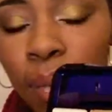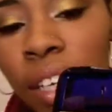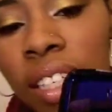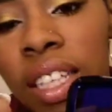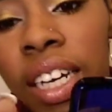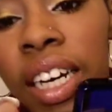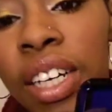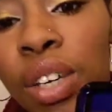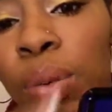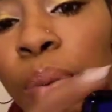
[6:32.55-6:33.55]
Because there
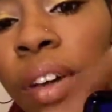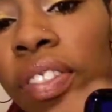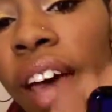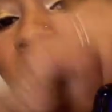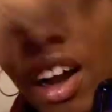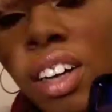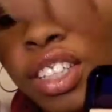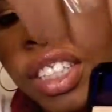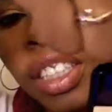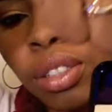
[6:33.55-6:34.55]
you would put that on
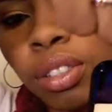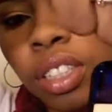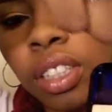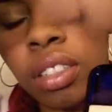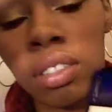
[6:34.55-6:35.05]
your inner corner.